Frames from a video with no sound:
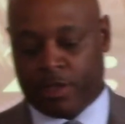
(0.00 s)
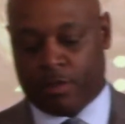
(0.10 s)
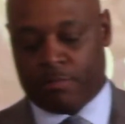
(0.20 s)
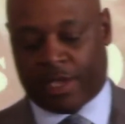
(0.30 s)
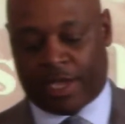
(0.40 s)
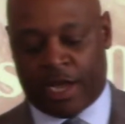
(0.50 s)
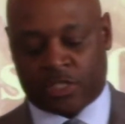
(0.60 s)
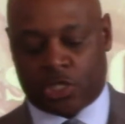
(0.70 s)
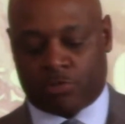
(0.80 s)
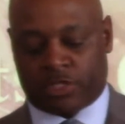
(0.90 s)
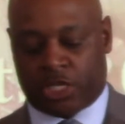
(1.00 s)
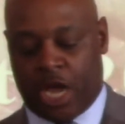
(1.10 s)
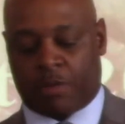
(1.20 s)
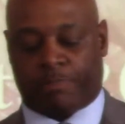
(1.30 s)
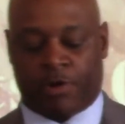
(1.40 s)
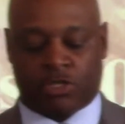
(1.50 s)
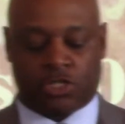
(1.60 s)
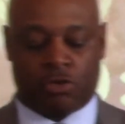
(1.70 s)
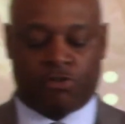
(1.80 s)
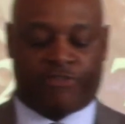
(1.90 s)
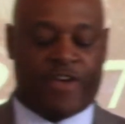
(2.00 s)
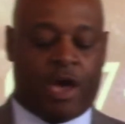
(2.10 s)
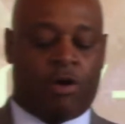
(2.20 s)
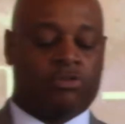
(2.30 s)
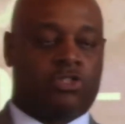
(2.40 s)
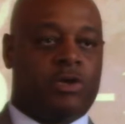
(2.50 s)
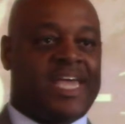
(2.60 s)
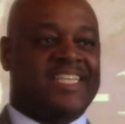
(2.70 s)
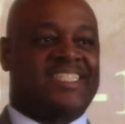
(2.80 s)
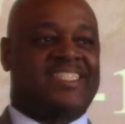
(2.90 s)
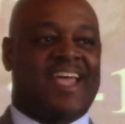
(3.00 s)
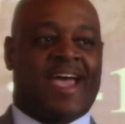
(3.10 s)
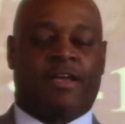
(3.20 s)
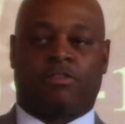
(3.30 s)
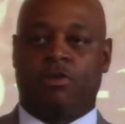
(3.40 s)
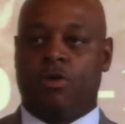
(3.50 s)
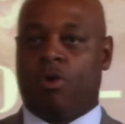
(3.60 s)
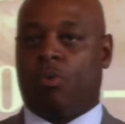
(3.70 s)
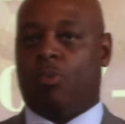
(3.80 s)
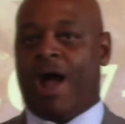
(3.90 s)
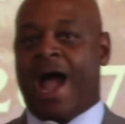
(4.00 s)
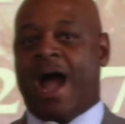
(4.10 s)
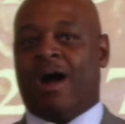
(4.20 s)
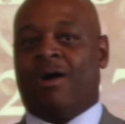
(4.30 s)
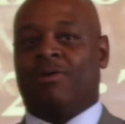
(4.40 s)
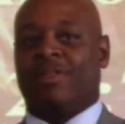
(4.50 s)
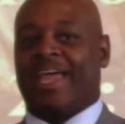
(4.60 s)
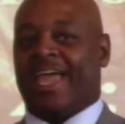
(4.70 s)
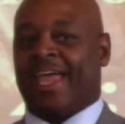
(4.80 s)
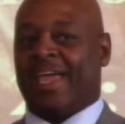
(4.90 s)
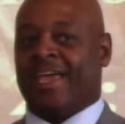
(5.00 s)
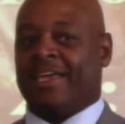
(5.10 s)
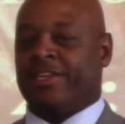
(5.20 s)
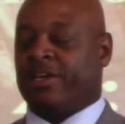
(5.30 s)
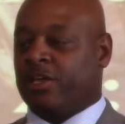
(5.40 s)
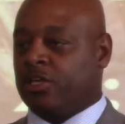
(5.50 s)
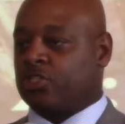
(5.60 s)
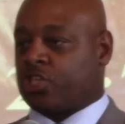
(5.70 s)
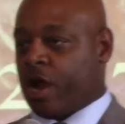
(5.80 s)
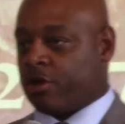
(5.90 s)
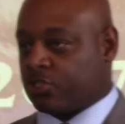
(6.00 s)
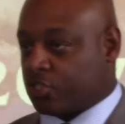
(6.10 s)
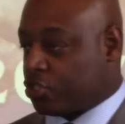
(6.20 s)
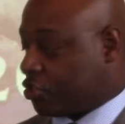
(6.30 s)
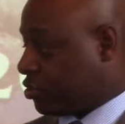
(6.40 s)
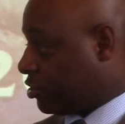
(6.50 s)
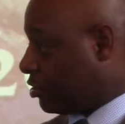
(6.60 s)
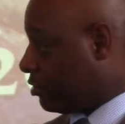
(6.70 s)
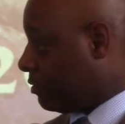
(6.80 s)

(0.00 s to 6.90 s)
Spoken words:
because he was a young person who fell to his death while in church.